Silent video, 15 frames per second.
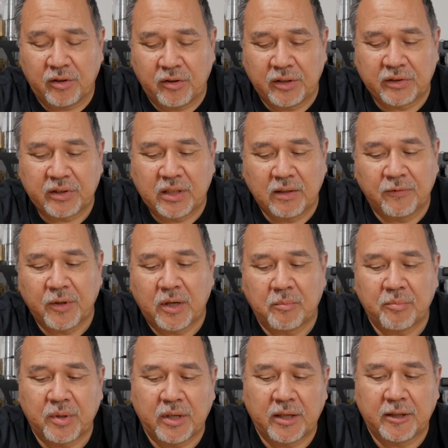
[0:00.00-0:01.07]
You just give
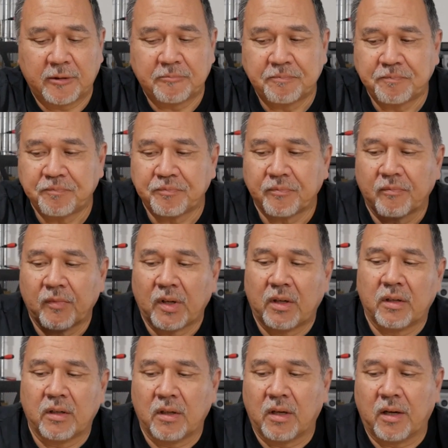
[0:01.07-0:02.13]
up uh,
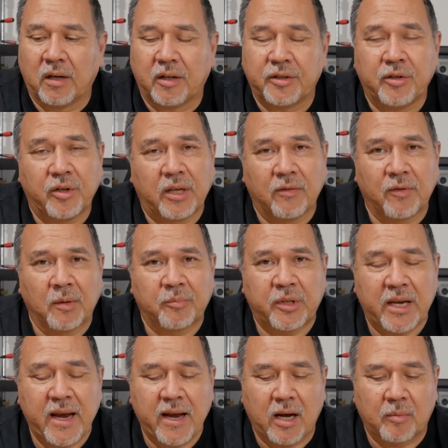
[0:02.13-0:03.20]
uh, you give up
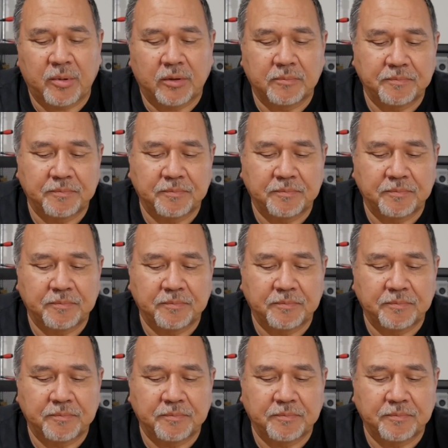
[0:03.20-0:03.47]
the app.